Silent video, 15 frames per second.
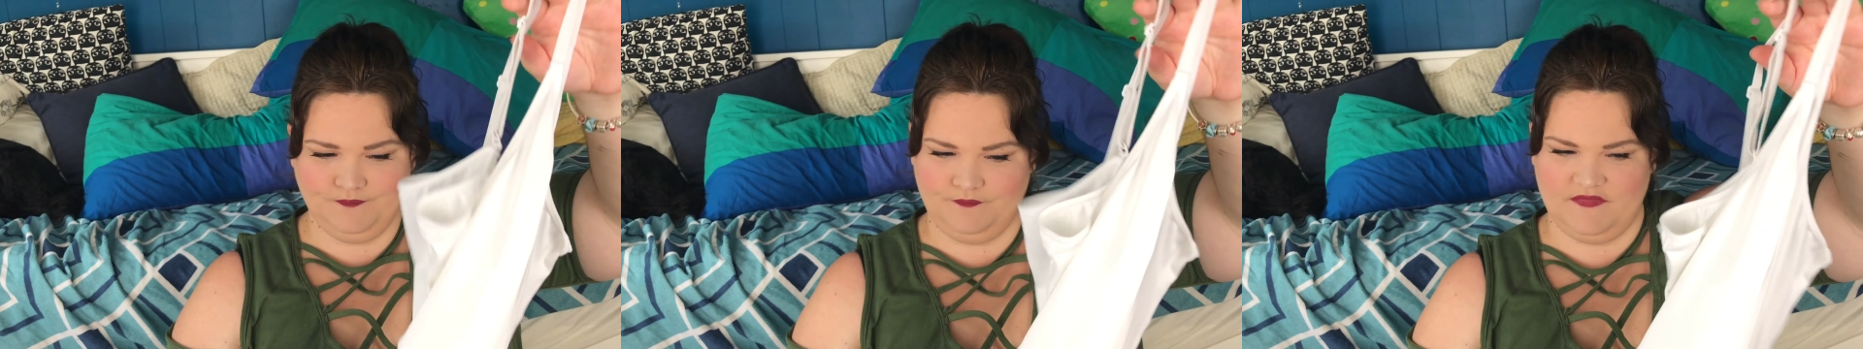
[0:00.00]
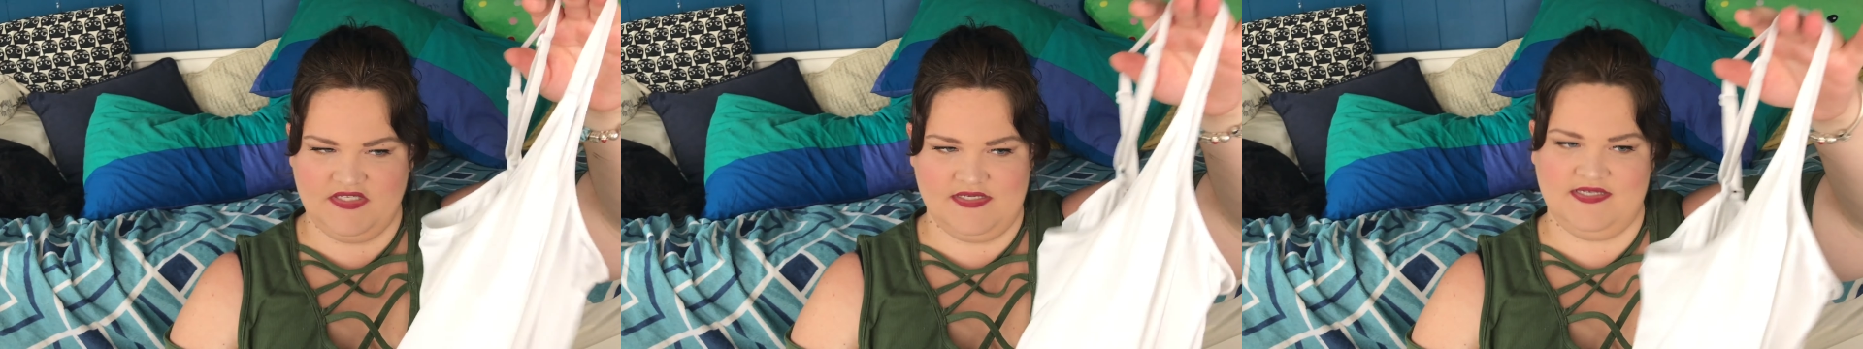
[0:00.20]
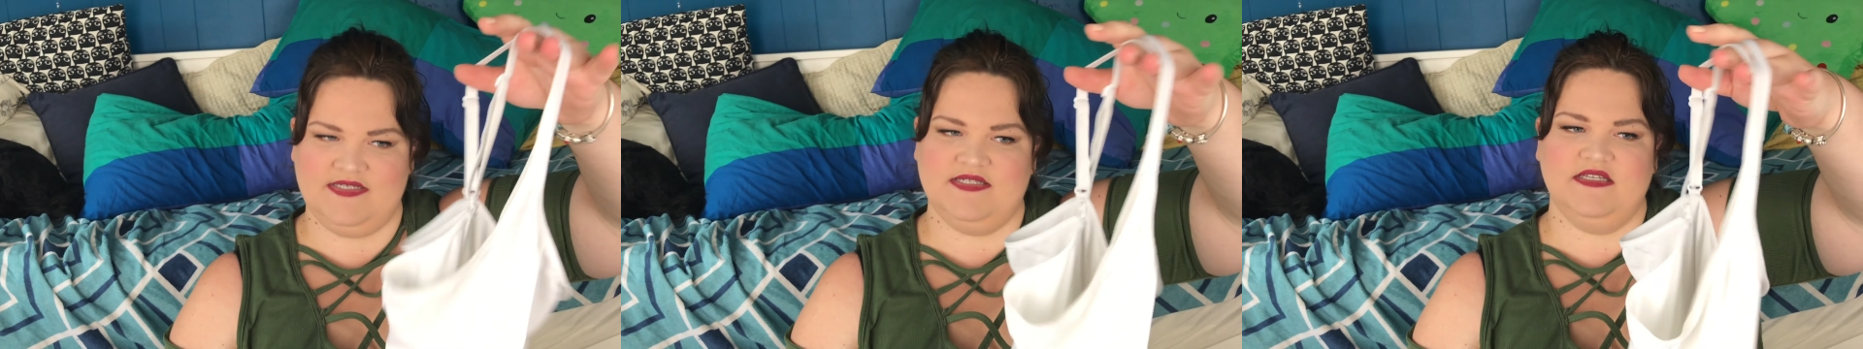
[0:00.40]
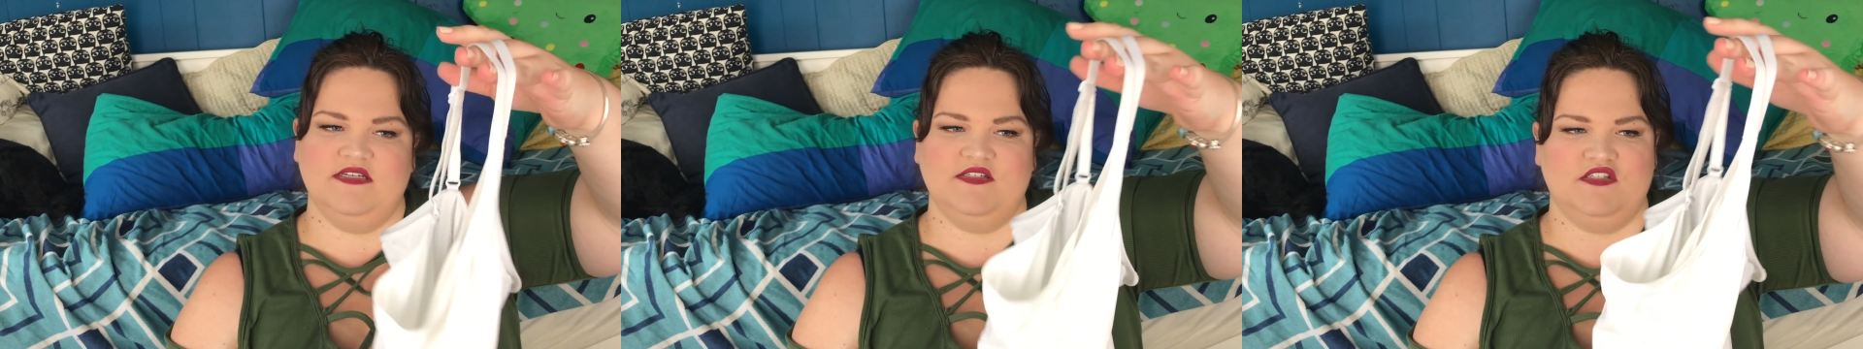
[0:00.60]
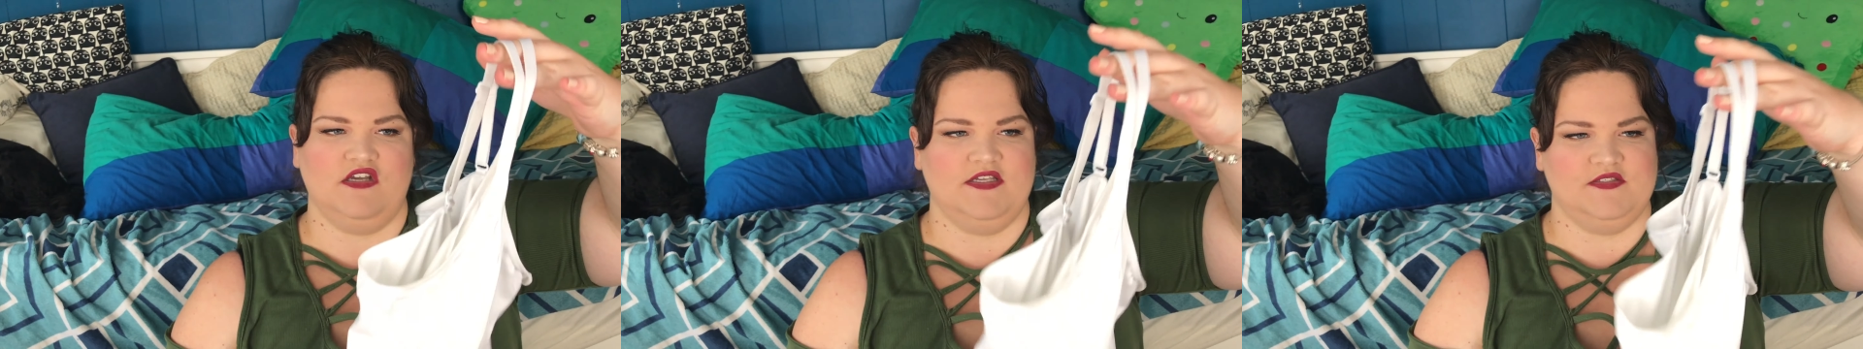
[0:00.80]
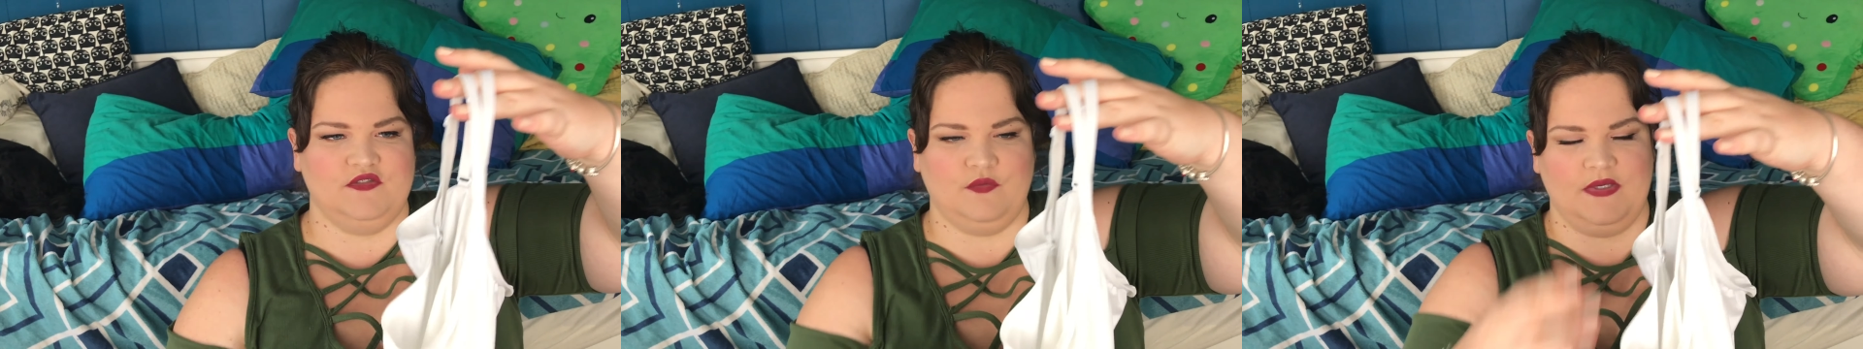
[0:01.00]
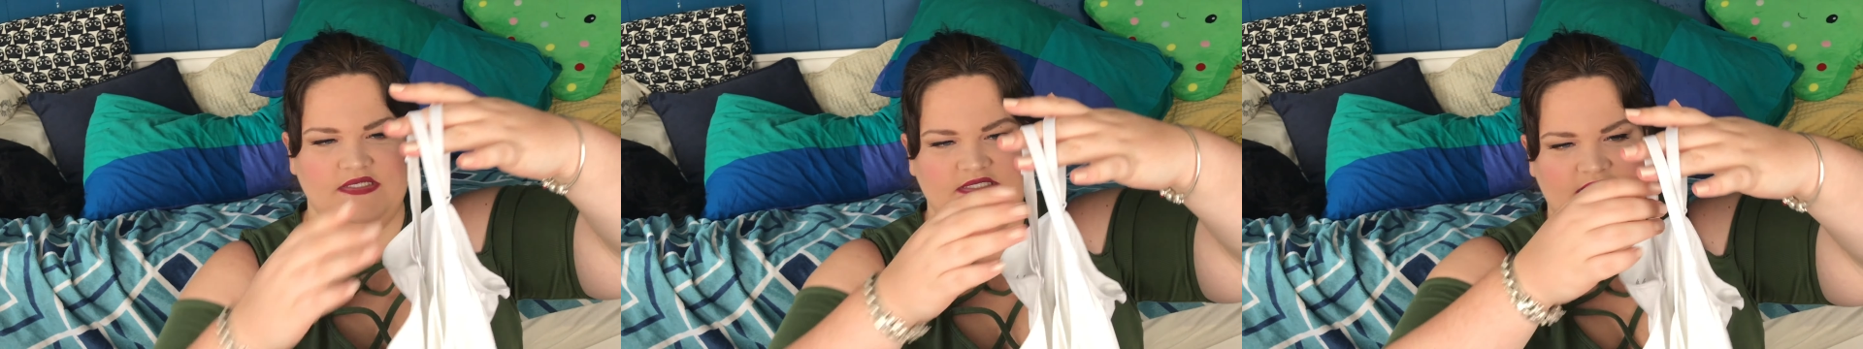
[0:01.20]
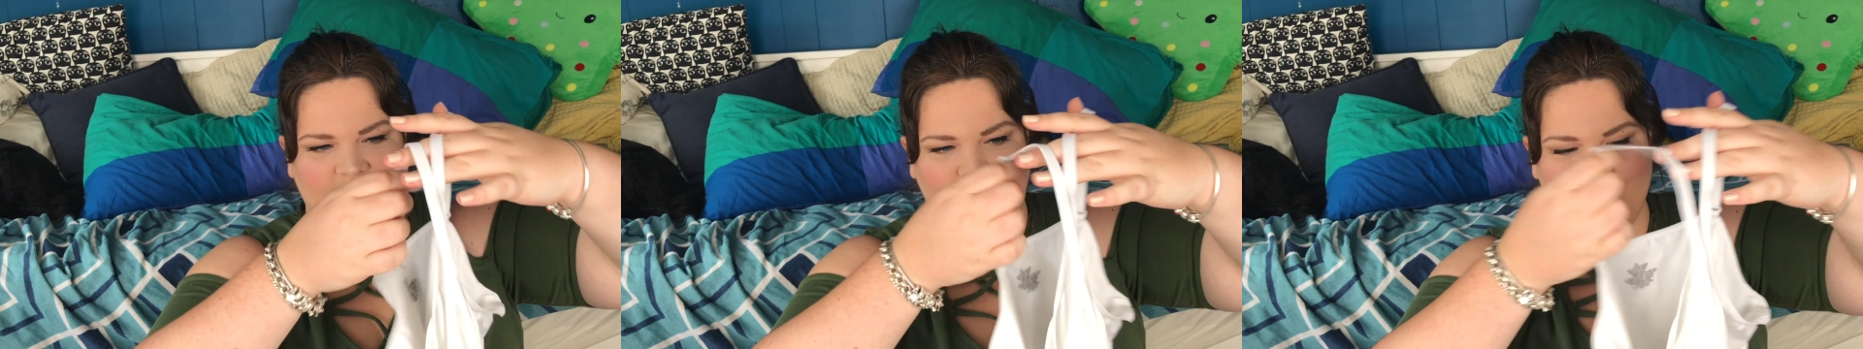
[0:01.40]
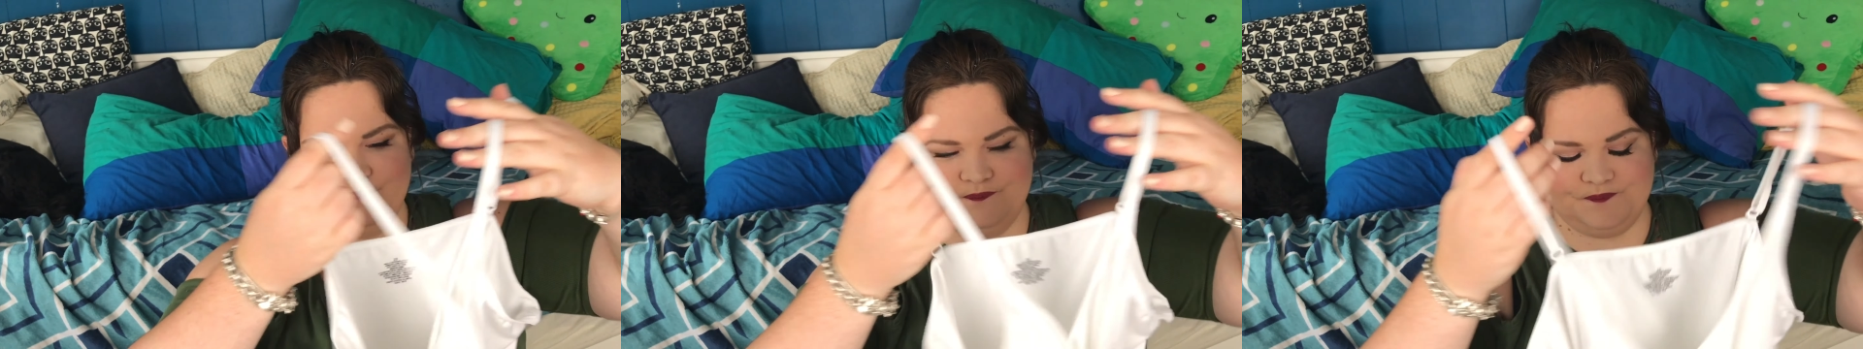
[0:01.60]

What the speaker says: This is in a size 20.